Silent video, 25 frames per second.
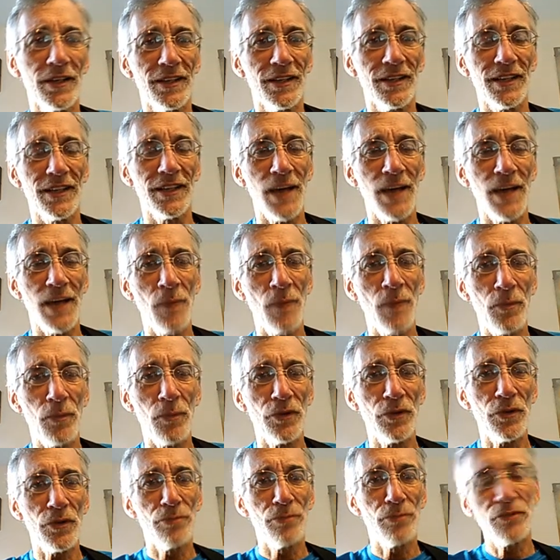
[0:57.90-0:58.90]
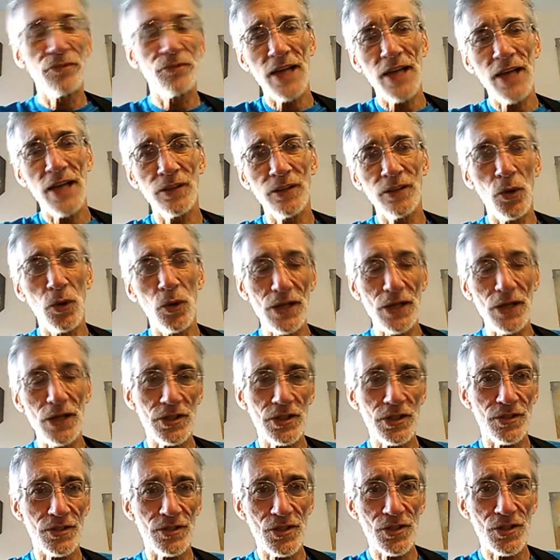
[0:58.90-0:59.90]
and came up with a, 10
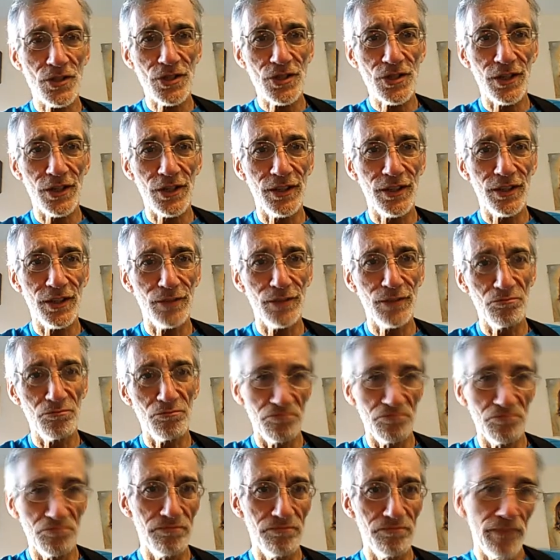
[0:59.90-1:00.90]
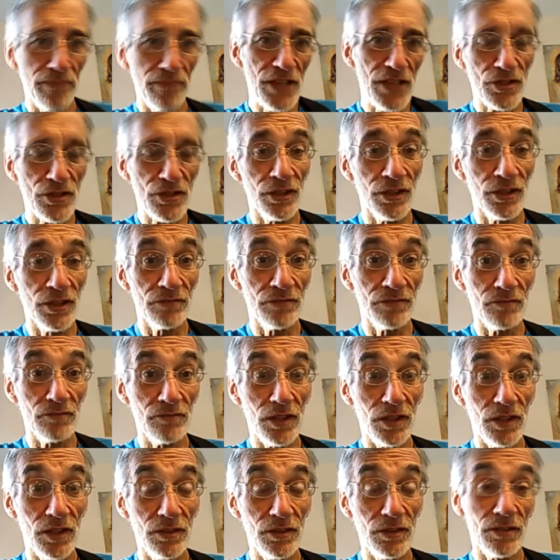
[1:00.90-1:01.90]
questions uh, based on,
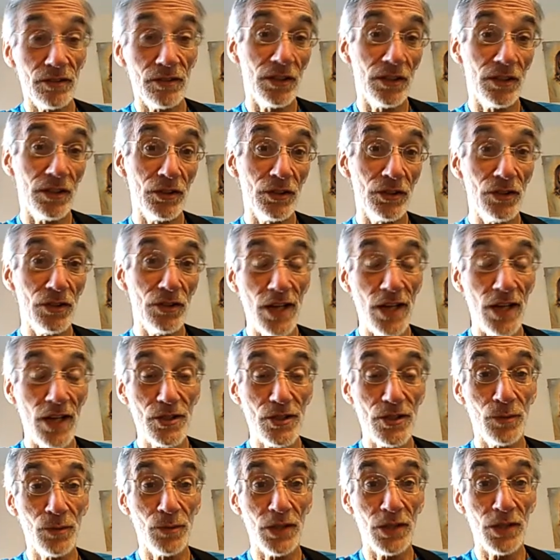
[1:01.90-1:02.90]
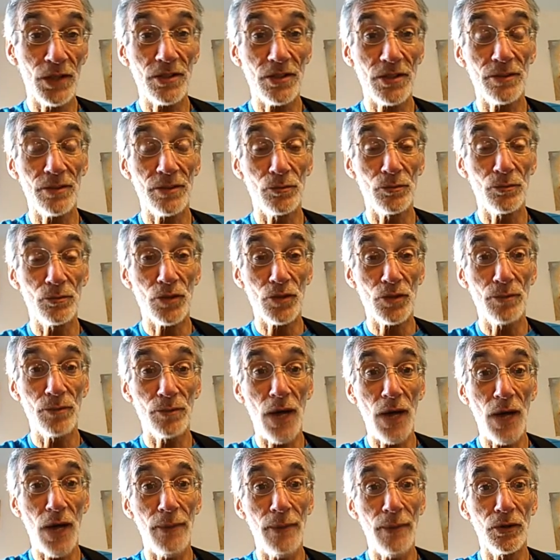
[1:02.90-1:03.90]
on, on, the New Testament, some, some
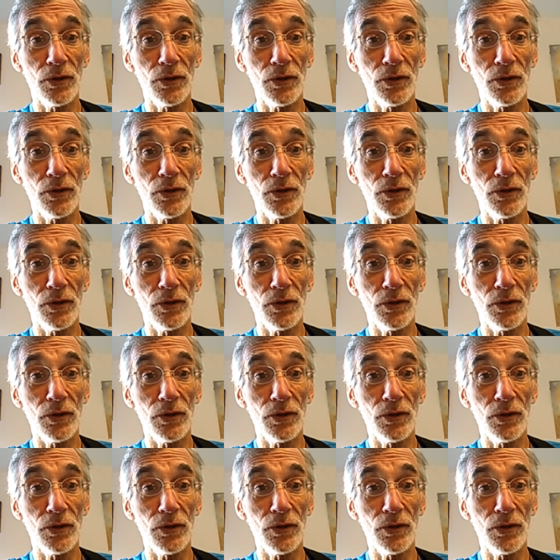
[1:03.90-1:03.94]
Bible